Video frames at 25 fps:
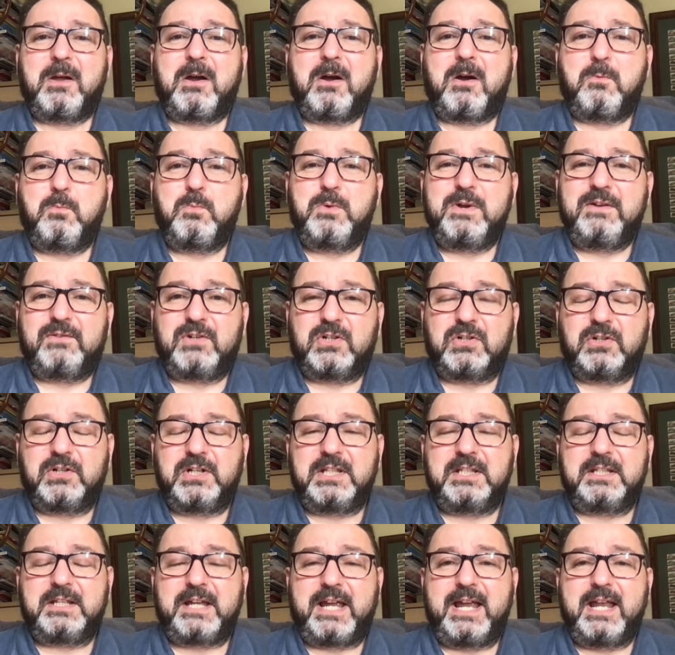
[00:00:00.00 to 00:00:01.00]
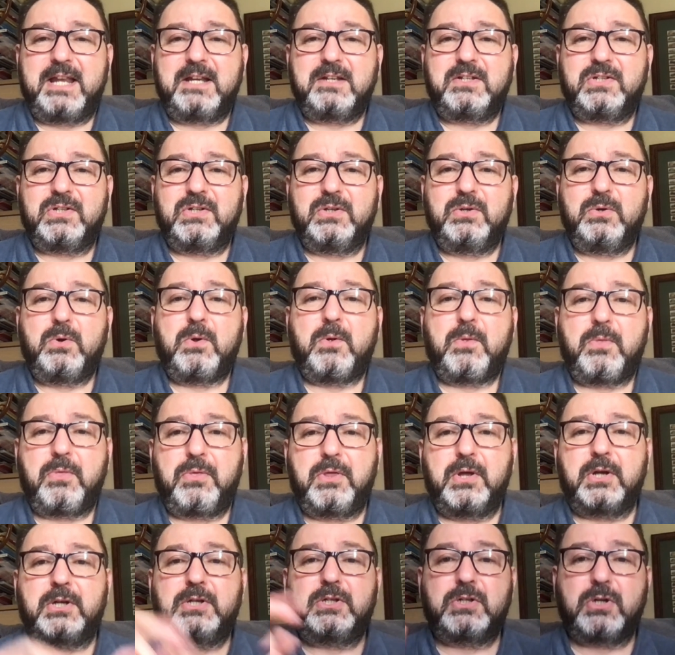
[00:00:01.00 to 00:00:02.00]
we've cut it down to
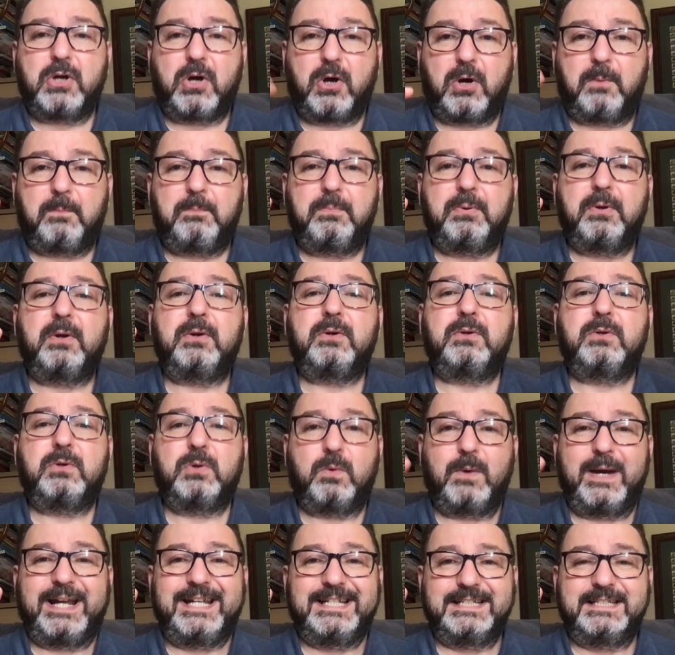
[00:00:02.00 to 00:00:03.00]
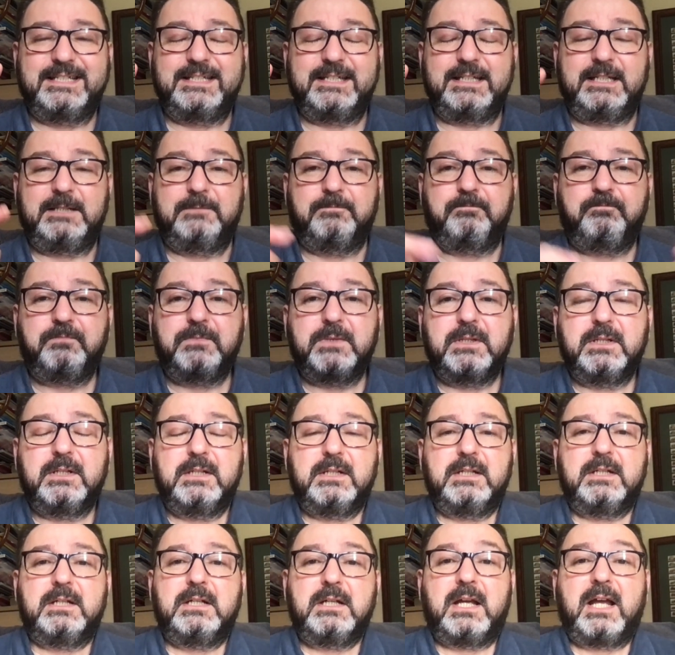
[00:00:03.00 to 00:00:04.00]
the top 20.
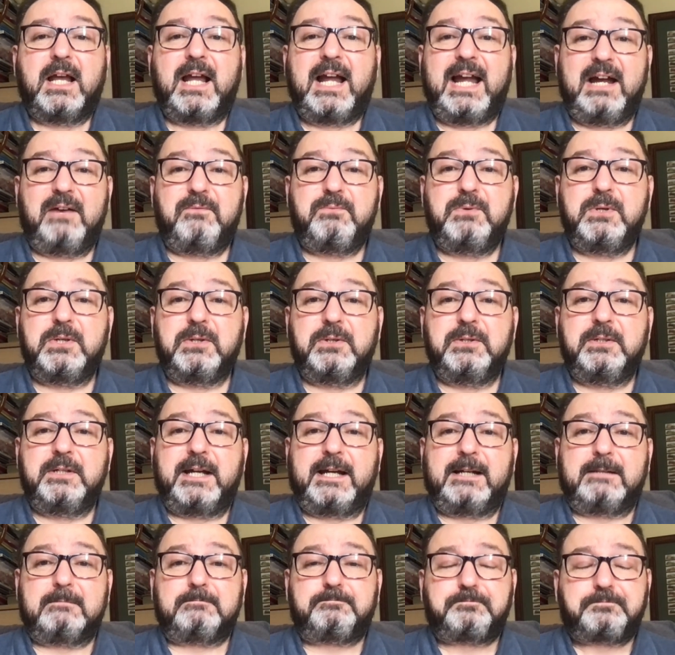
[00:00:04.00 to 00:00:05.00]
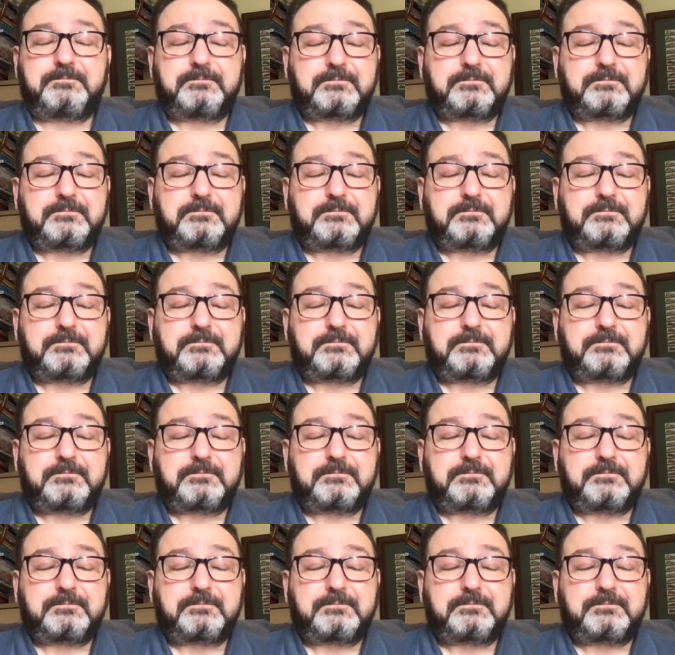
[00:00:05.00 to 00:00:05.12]
Have we done that?